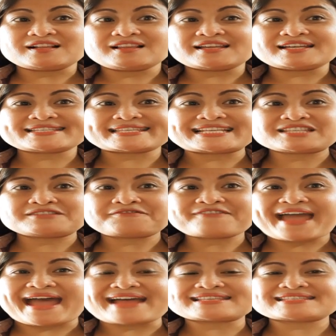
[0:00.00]
is as
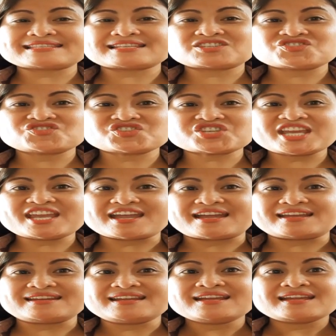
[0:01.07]
fast as Jyan
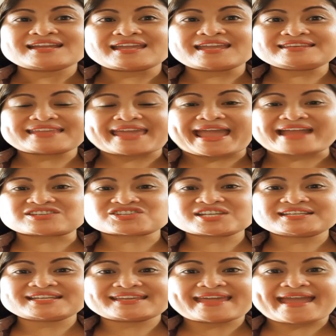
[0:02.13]
in catching
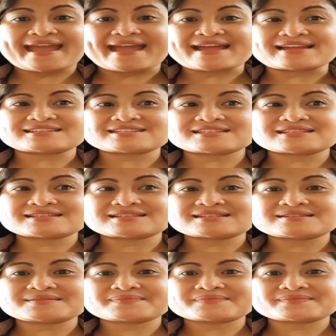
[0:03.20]
the cat.
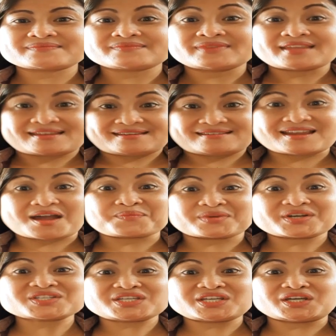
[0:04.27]
Number
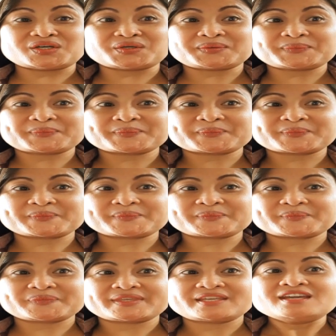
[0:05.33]
2.
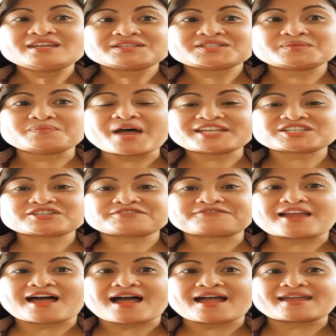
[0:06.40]
The
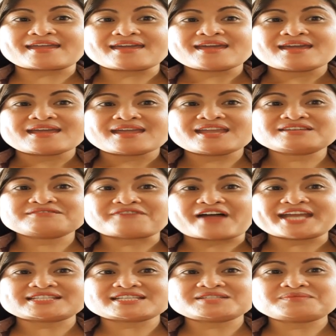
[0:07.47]
butterfly
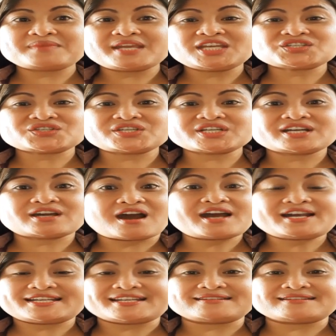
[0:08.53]
invited me to the garden.